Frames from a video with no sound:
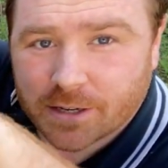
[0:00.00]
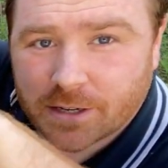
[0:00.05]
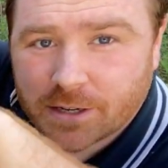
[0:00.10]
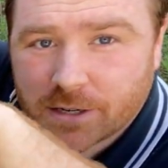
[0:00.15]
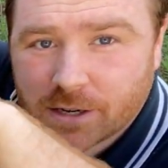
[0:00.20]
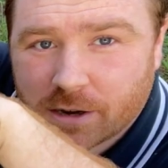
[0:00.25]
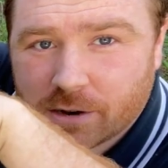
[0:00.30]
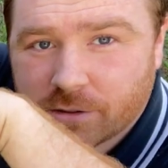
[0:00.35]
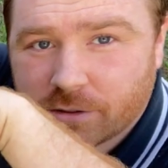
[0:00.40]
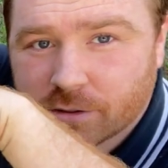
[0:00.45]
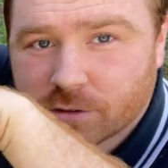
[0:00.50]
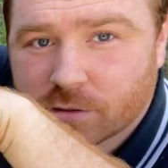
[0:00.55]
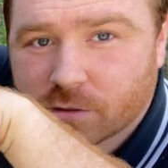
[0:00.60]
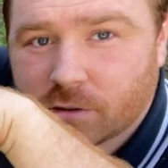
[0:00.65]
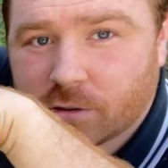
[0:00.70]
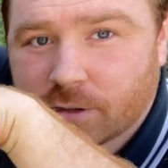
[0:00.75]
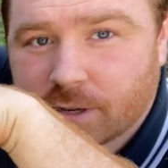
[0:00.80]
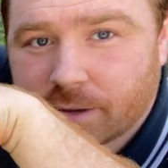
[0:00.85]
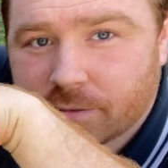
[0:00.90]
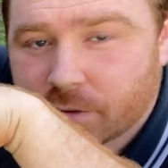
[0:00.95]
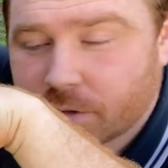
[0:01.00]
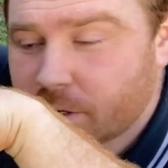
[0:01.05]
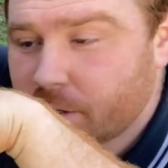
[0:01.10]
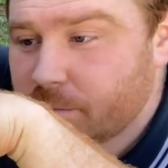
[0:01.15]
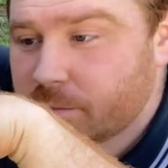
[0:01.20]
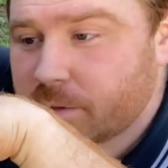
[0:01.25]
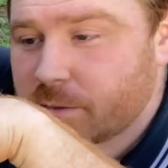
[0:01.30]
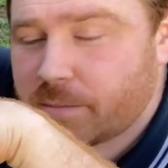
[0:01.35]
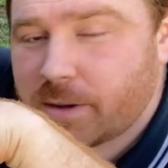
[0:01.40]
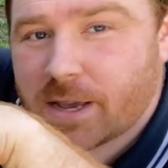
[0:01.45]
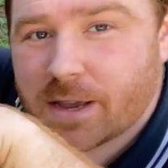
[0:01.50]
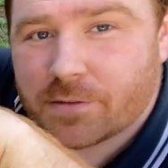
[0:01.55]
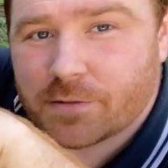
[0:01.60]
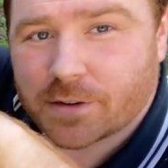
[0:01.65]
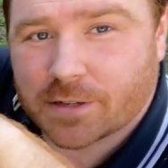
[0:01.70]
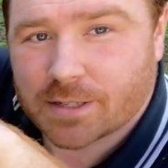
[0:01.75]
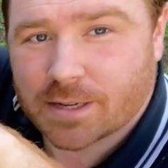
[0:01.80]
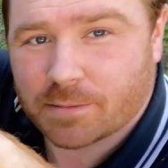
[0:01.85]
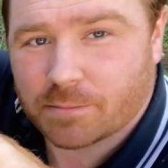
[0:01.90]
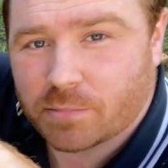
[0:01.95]
you know and the soil level comes up here
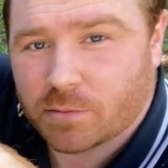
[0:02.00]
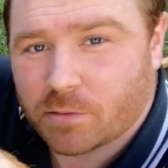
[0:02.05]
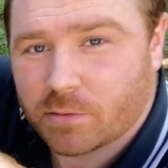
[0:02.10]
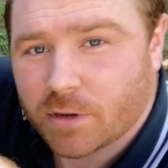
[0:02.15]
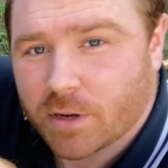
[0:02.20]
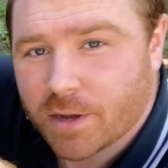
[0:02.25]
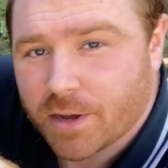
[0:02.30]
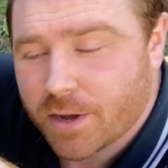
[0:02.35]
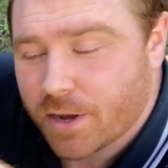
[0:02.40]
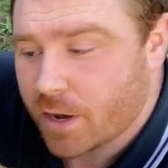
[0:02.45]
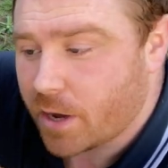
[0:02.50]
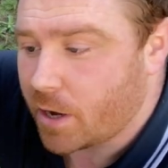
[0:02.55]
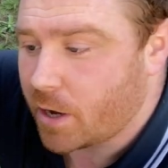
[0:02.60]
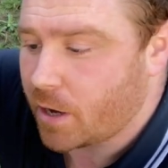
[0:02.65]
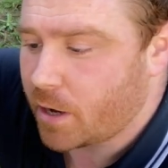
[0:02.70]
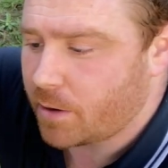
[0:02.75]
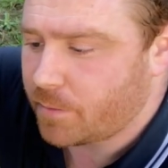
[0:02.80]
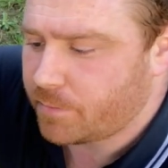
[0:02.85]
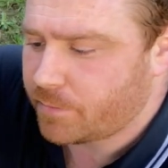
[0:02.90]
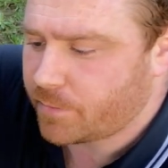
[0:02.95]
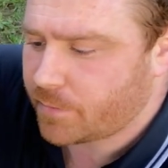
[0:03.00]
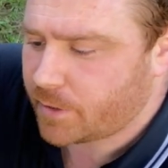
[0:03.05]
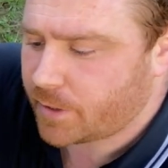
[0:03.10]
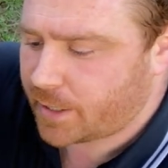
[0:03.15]
for example um,